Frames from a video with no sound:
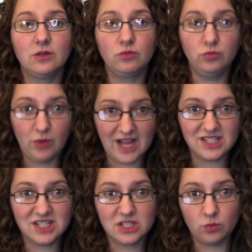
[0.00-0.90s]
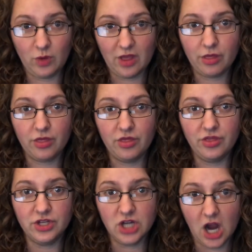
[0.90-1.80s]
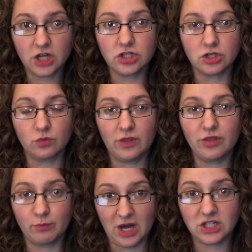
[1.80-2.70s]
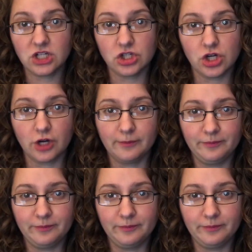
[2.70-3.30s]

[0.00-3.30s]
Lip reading: rests with the doctor, with the practitioner.